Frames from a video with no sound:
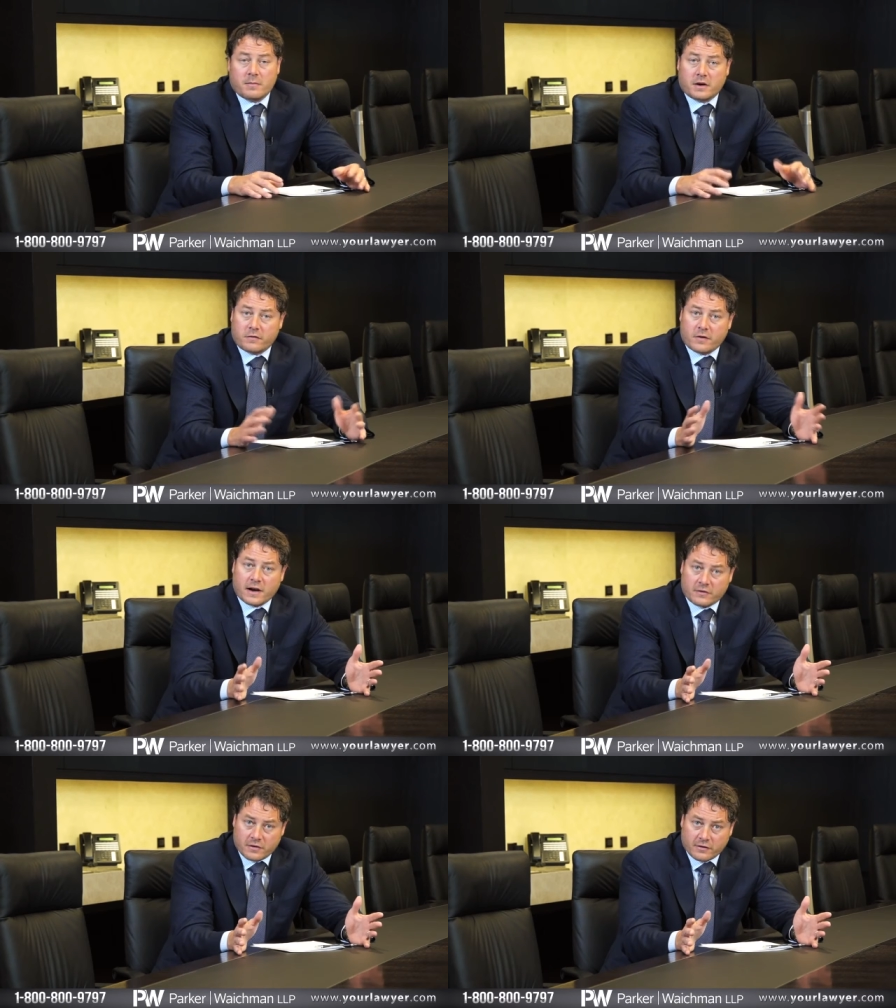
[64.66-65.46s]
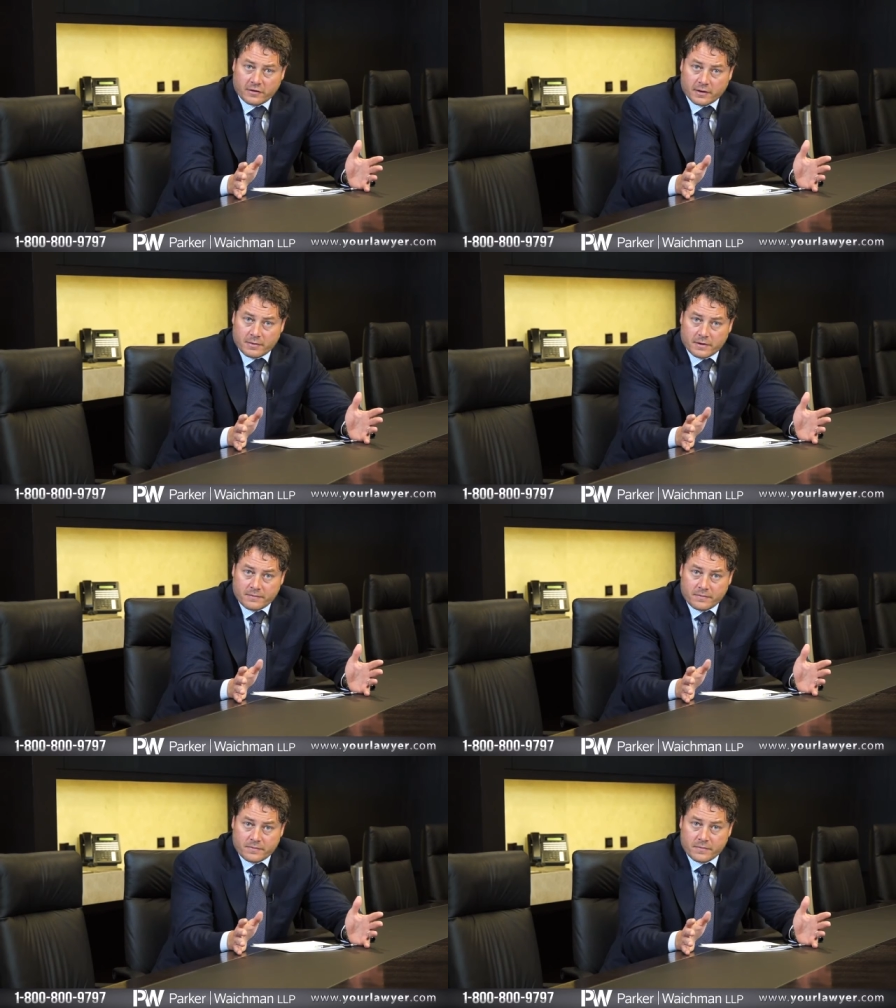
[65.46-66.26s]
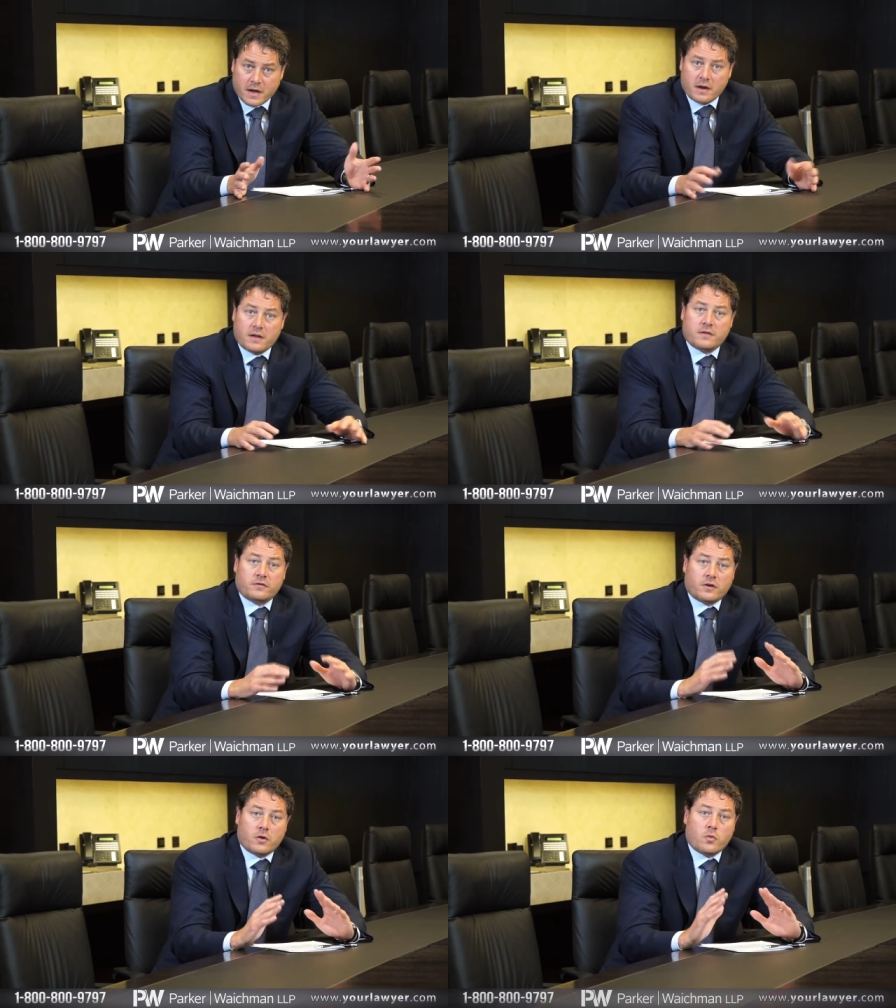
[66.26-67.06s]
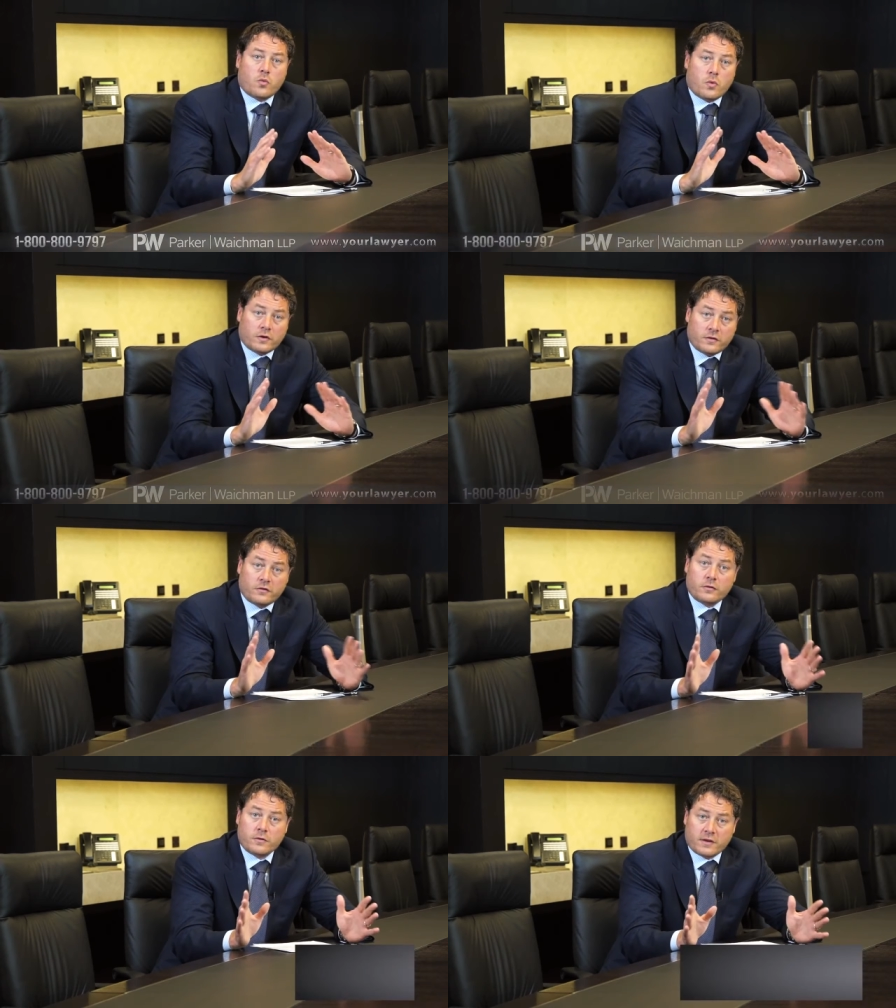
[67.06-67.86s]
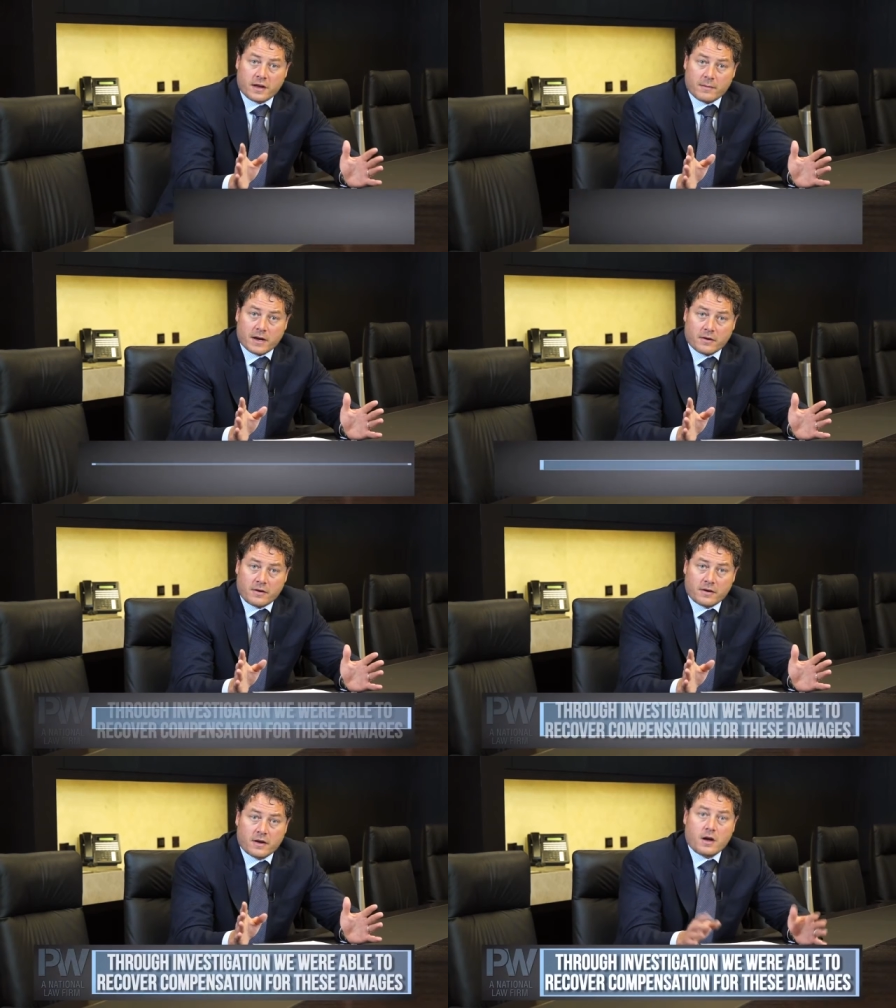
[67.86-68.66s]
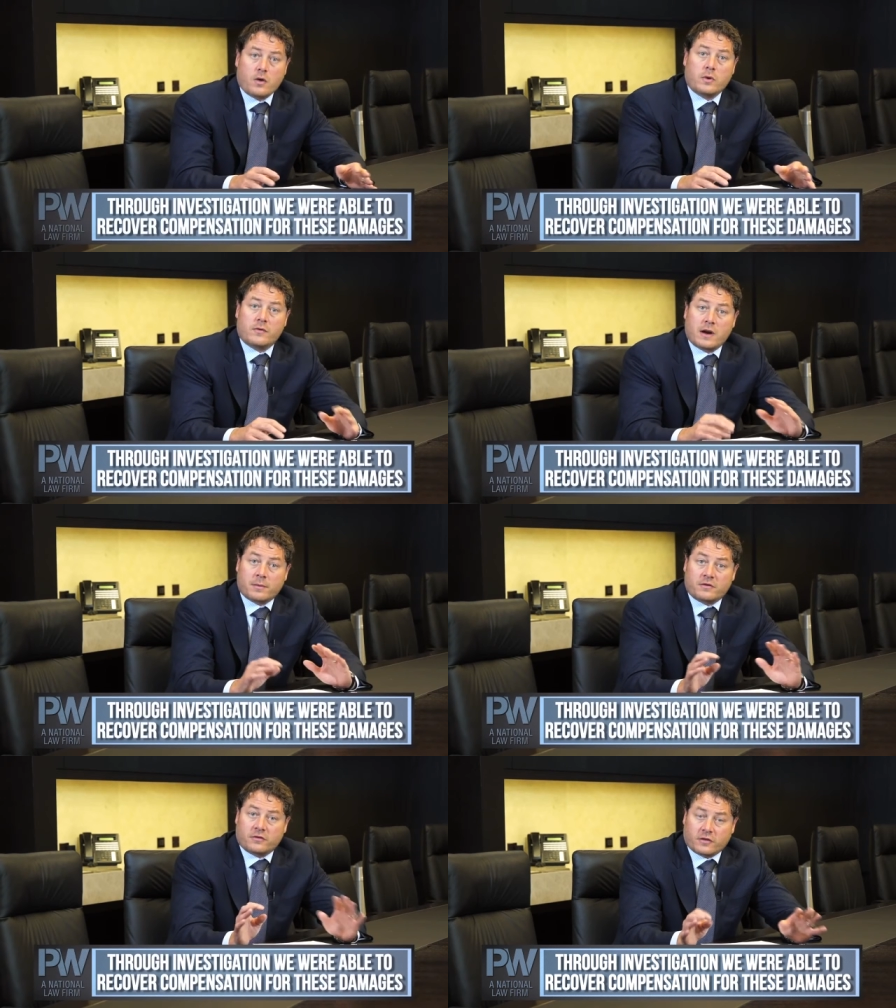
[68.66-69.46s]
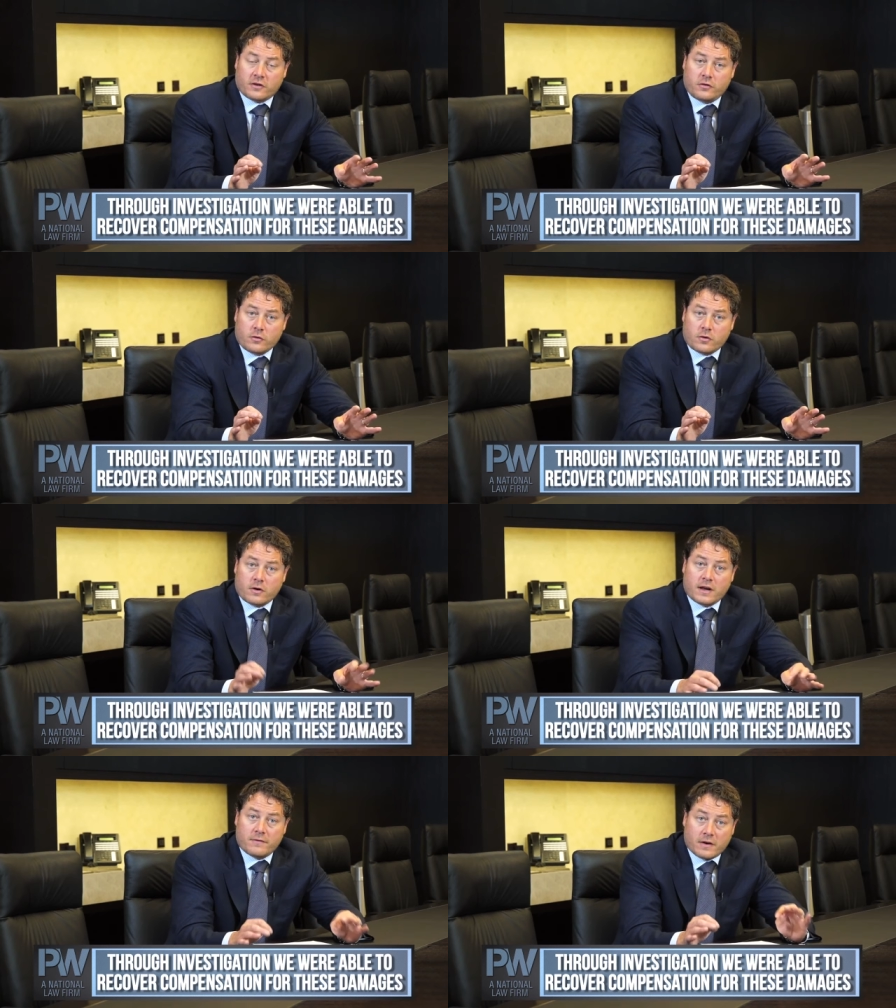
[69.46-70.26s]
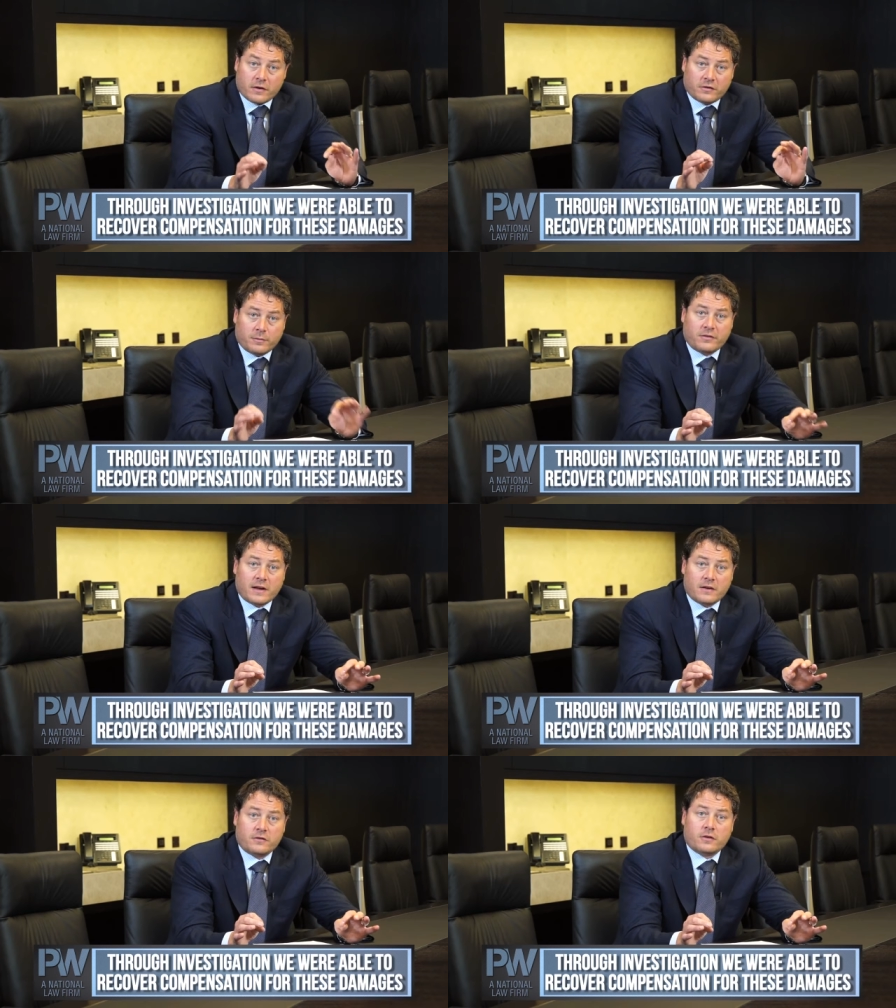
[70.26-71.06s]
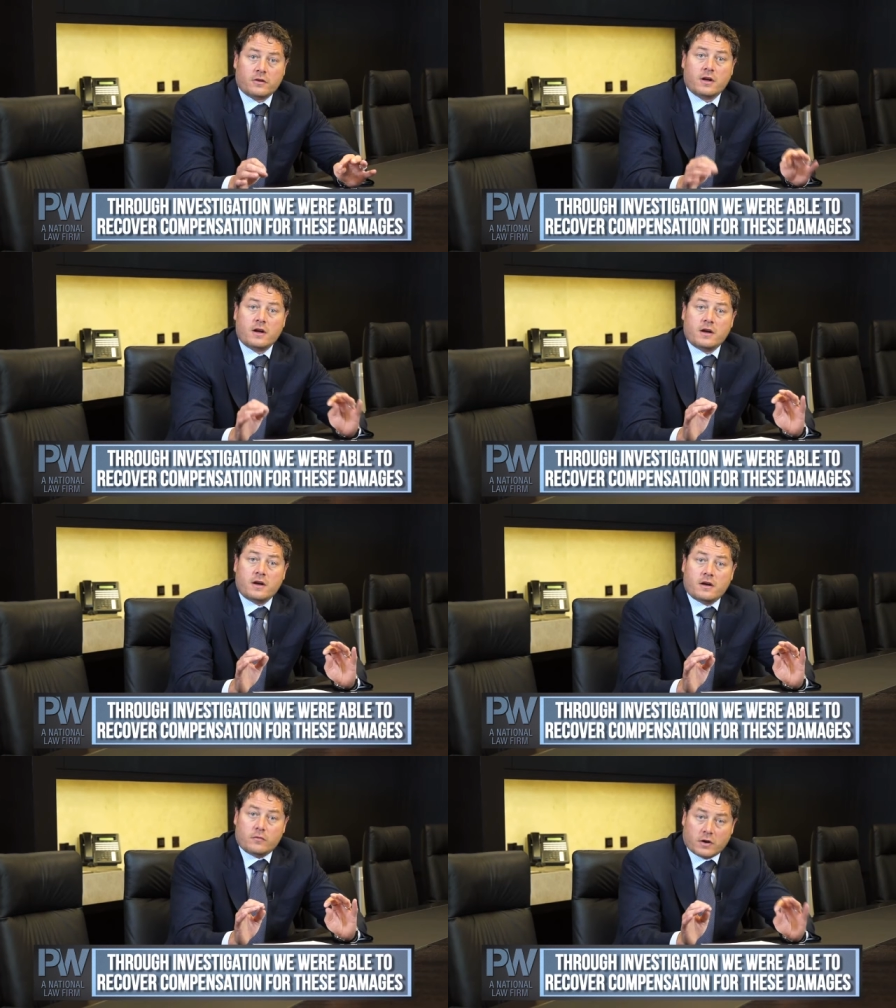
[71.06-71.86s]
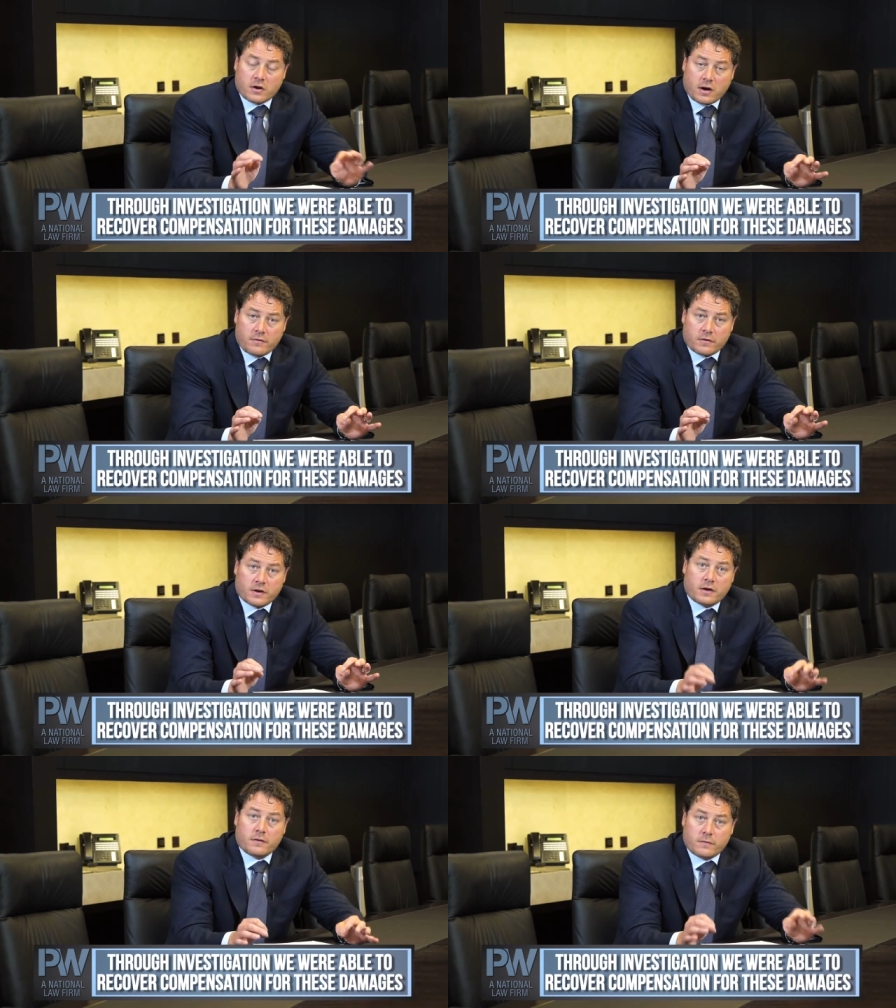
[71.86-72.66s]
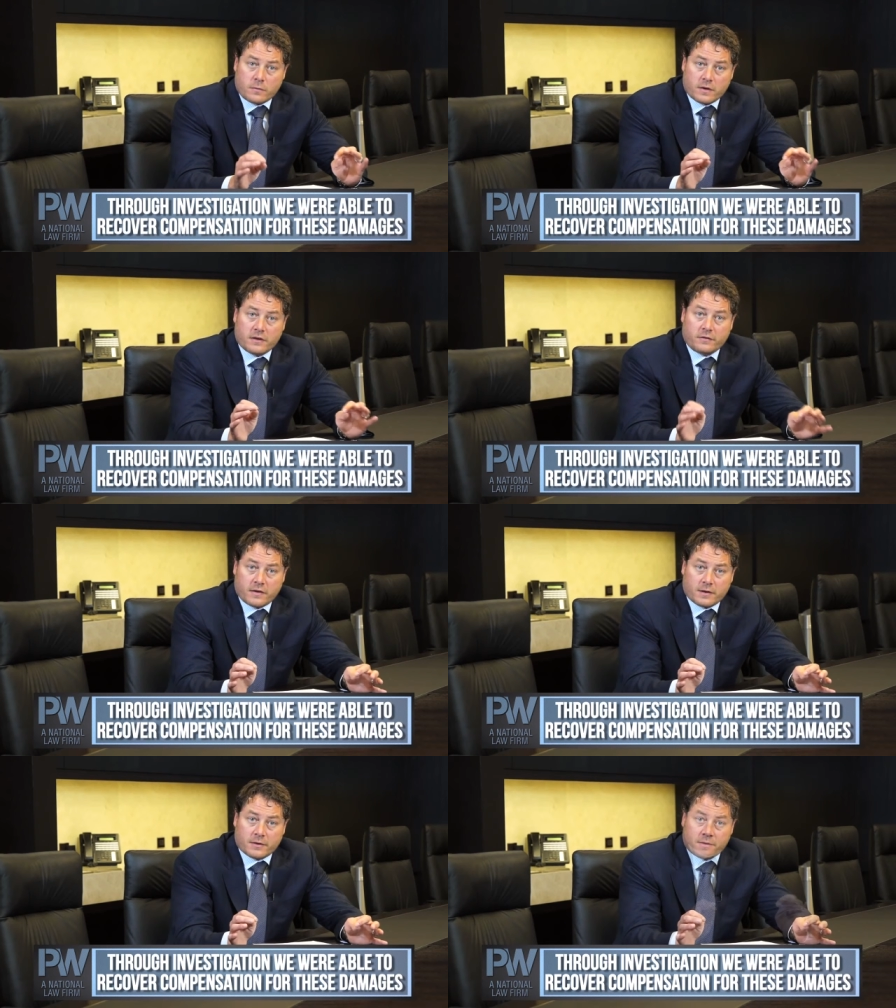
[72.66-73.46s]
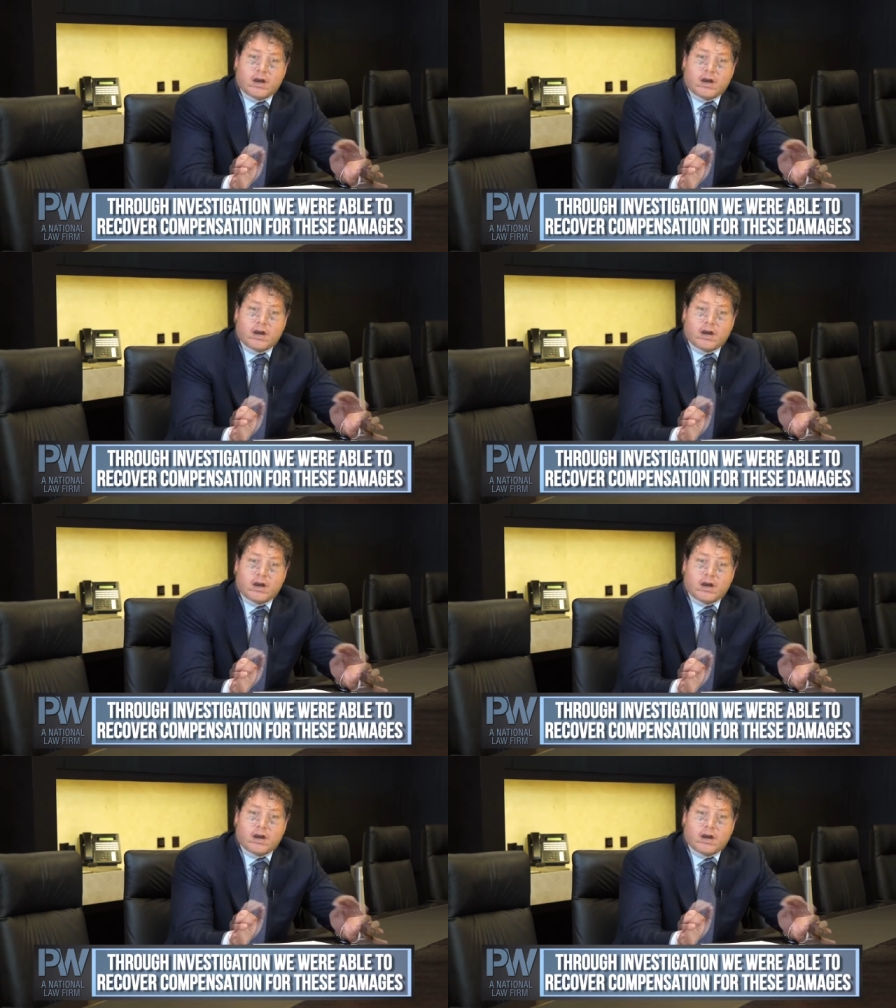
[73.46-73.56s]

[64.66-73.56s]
but he fractured his hip. So once the truth came out, we were able to secure a very substantial recovery for this family.